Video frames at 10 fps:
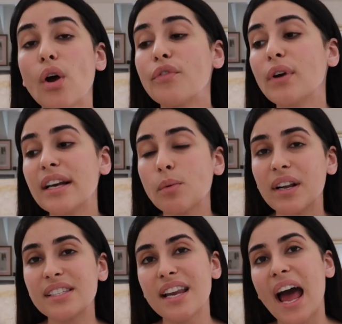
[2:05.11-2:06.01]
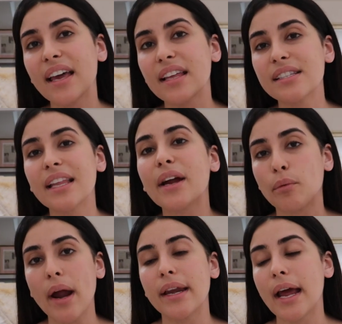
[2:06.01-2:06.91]
So if you guys wanna snag this like
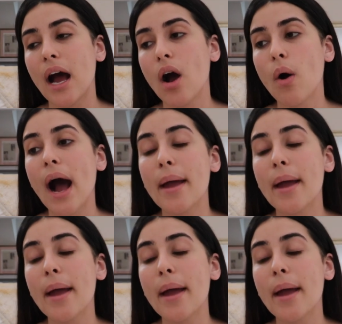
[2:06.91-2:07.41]
right now,